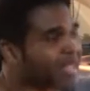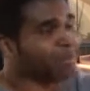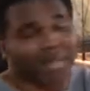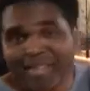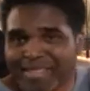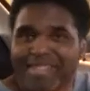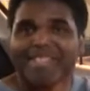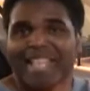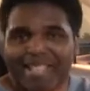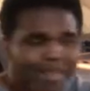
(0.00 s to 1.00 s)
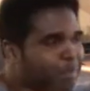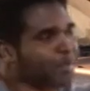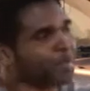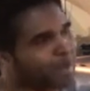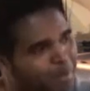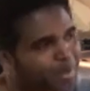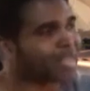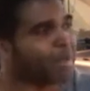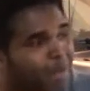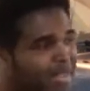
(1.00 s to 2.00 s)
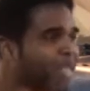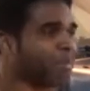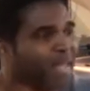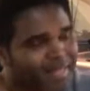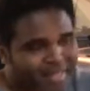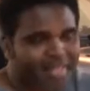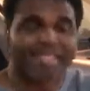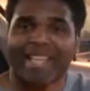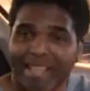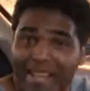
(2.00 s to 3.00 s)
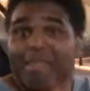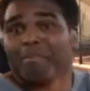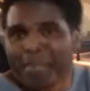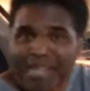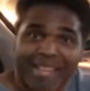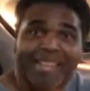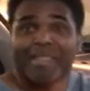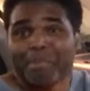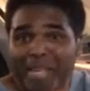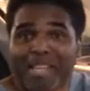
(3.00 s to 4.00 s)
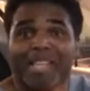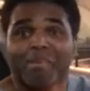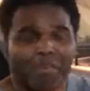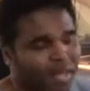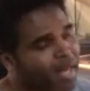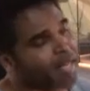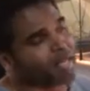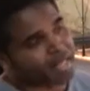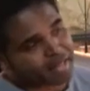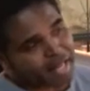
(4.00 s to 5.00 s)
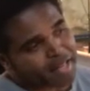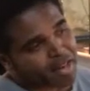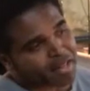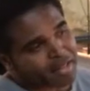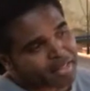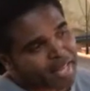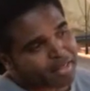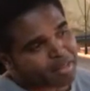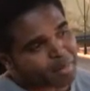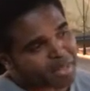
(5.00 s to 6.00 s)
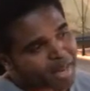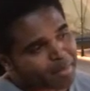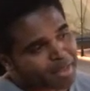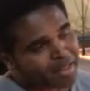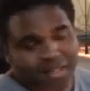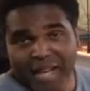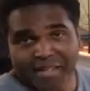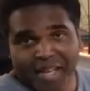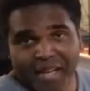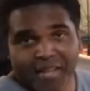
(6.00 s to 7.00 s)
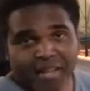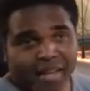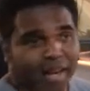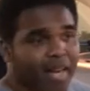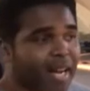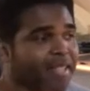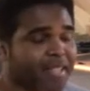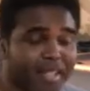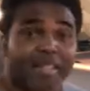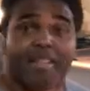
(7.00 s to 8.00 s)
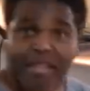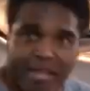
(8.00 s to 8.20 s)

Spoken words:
The beat. The beat. Bing, bing, bing. And the next thing I know, I look down at the speedometer, glance at it, and I see